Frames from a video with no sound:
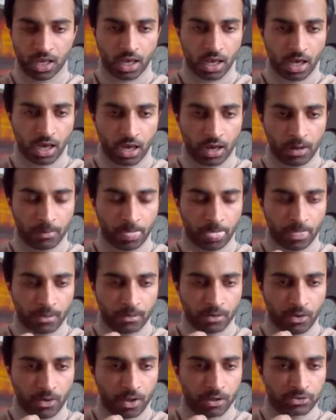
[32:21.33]

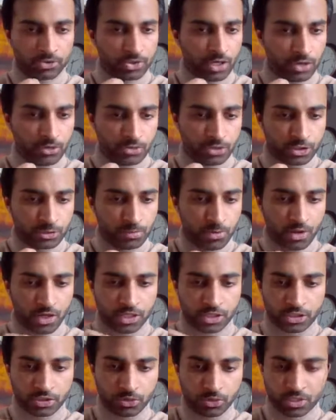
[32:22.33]
I'll try to respond
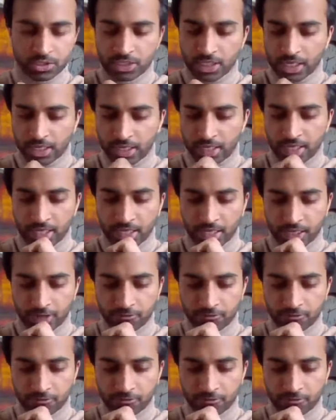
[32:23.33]
as soon as I can.